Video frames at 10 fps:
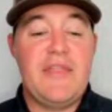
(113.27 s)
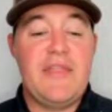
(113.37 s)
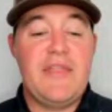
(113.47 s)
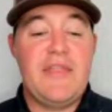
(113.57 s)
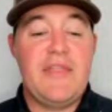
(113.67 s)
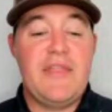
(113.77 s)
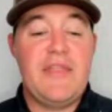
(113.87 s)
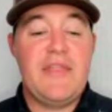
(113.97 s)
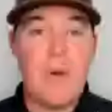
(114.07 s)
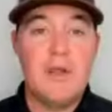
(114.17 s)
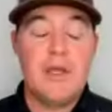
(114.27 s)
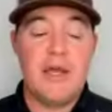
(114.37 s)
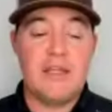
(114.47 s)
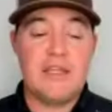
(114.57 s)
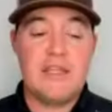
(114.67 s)
they can help you
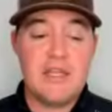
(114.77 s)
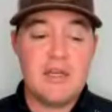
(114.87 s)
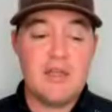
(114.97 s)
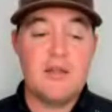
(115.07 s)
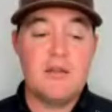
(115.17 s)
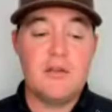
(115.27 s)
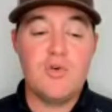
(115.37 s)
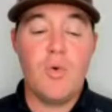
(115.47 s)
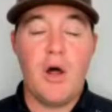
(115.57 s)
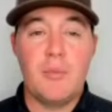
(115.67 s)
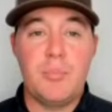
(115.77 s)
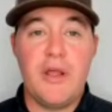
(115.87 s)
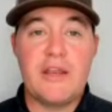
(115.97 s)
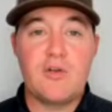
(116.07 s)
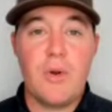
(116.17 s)
out, uh, get you
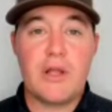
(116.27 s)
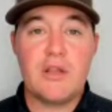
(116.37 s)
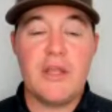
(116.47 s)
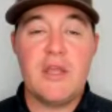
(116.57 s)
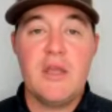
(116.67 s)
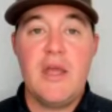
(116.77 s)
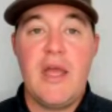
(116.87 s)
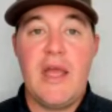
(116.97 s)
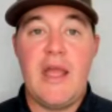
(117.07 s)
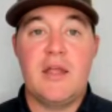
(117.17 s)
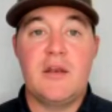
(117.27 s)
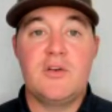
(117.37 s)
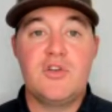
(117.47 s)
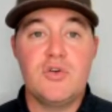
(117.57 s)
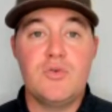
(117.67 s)
on a plane quickly
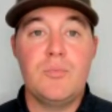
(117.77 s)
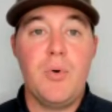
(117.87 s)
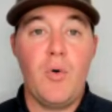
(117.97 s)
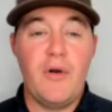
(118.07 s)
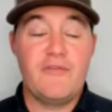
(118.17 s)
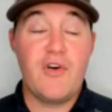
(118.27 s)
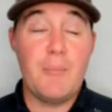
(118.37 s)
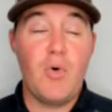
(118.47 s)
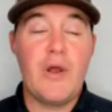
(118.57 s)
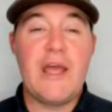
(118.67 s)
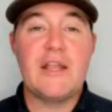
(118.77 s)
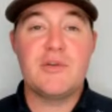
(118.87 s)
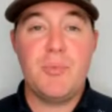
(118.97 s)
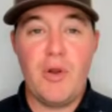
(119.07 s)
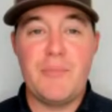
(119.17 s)
and to point, from point A
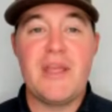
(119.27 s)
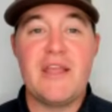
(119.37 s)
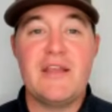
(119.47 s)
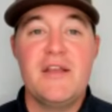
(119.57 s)
to point B